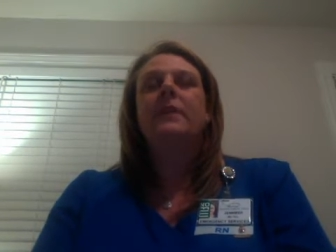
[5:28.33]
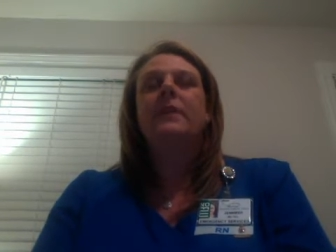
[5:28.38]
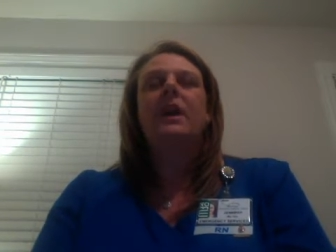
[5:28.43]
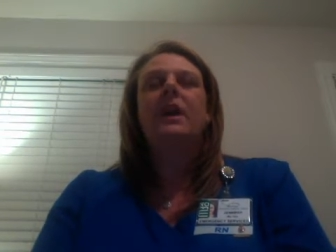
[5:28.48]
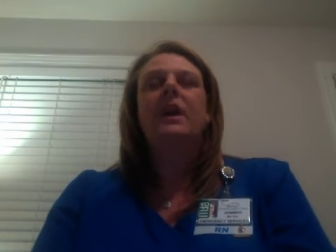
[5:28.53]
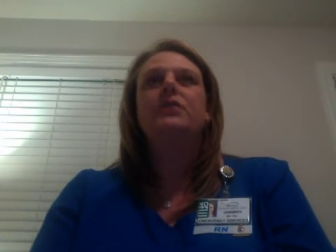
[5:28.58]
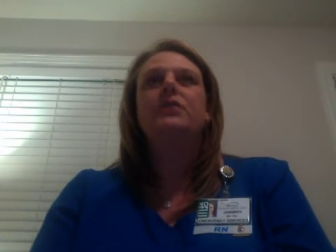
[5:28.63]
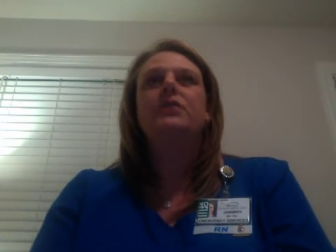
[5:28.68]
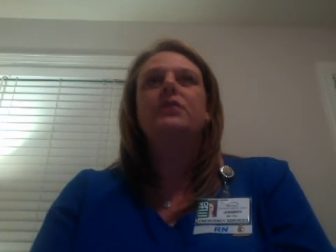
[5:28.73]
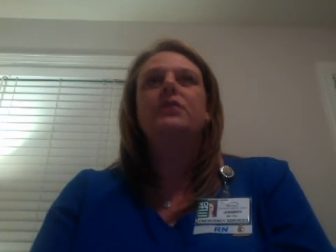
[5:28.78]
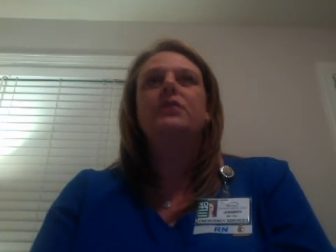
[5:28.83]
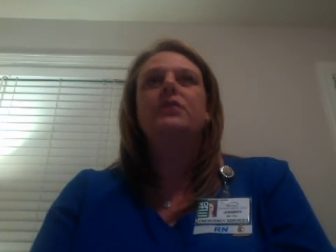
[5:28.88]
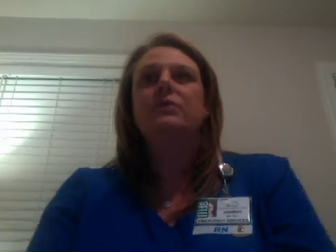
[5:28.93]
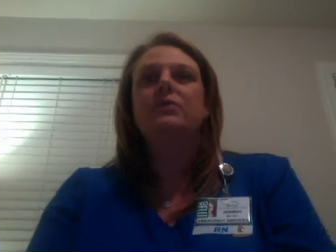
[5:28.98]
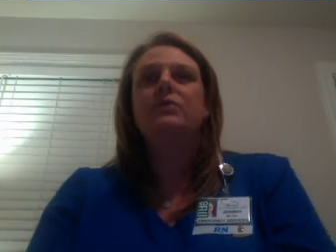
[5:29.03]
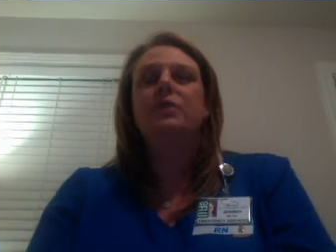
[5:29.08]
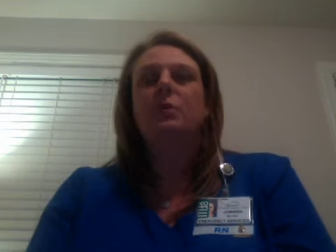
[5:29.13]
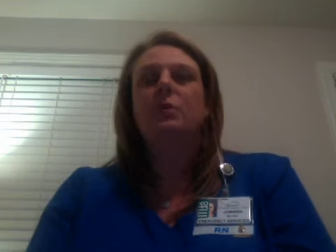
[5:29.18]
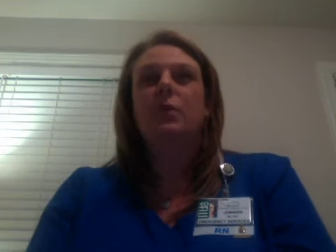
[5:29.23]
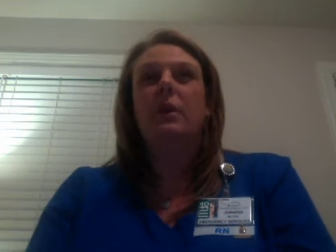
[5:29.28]
attuned
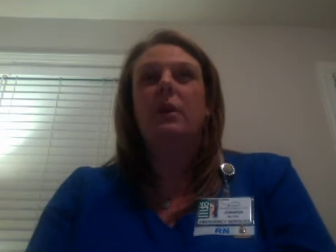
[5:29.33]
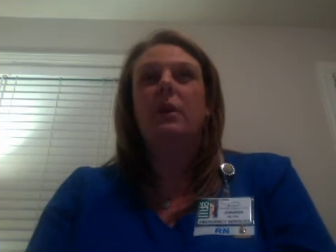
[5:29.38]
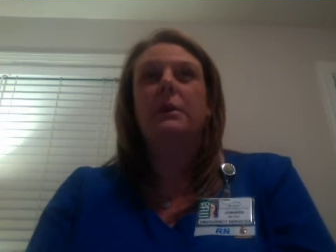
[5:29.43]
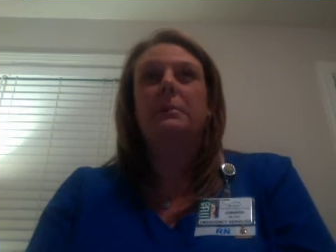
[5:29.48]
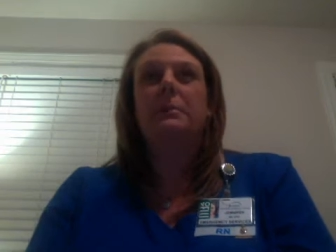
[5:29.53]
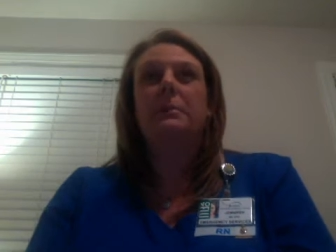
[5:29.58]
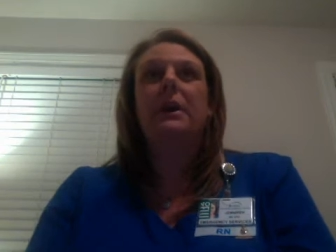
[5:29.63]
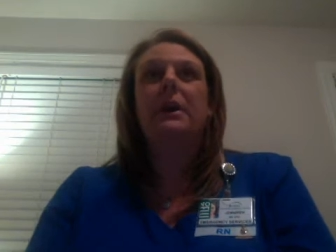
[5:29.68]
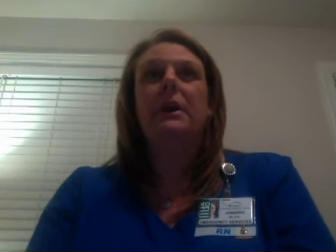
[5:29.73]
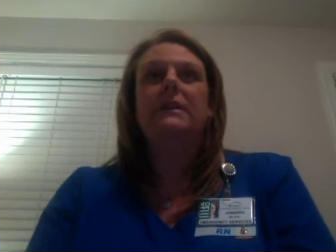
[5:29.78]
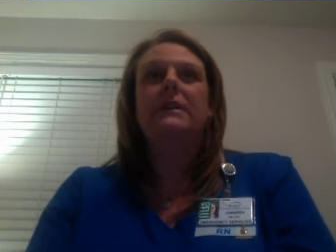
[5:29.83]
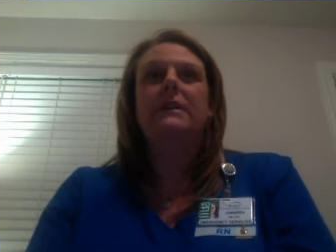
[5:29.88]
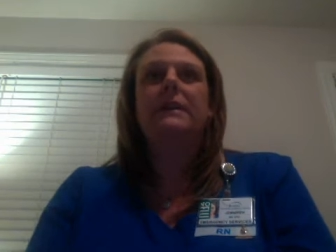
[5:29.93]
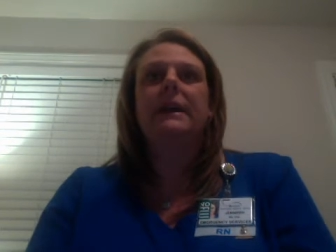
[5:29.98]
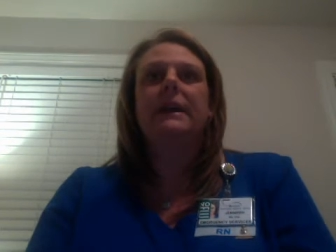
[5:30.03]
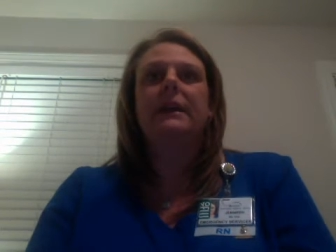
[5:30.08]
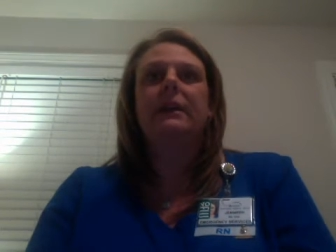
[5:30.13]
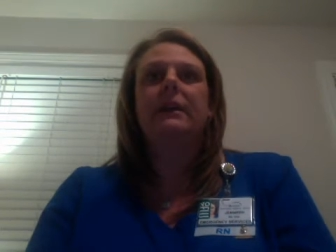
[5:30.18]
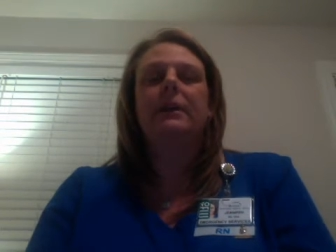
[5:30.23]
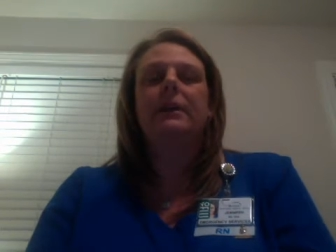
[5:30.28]
to what their body's
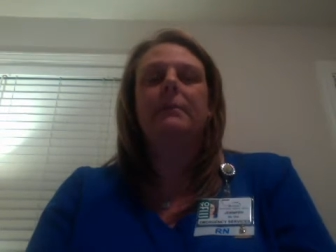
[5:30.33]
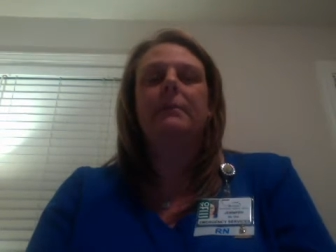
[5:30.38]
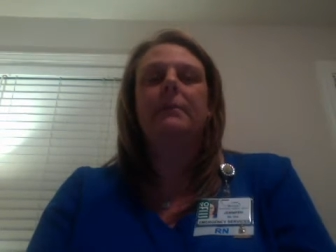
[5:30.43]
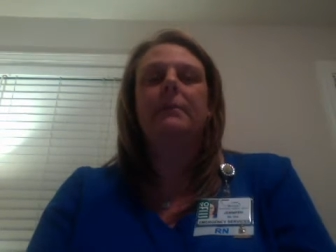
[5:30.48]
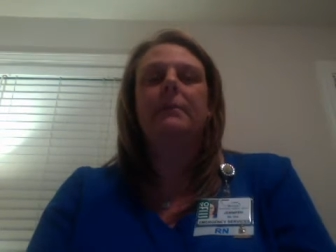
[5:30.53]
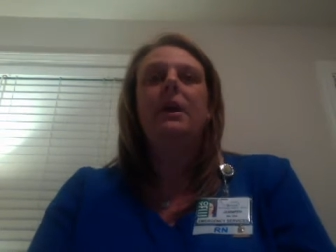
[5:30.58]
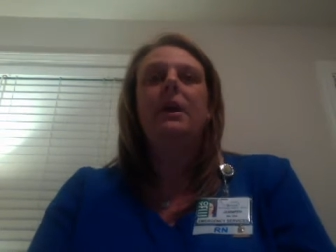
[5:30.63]
telling them.